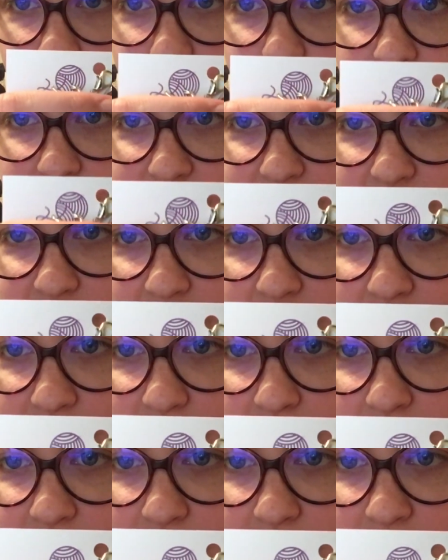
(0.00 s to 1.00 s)
you can see,
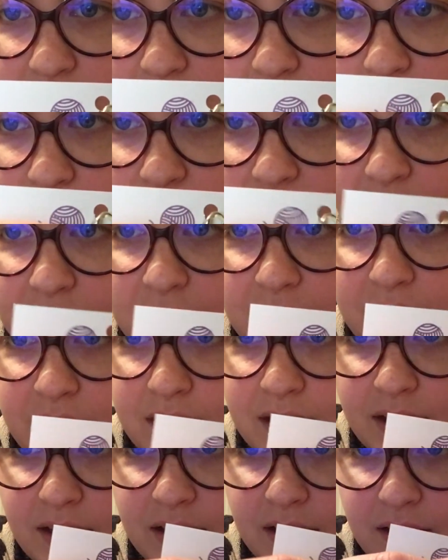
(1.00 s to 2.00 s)
there's one.
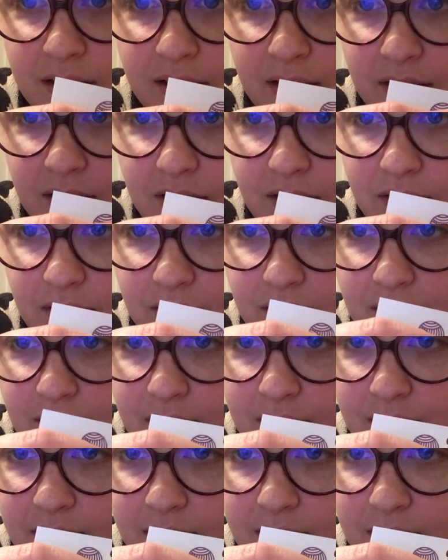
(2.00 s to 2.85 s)
I think those are the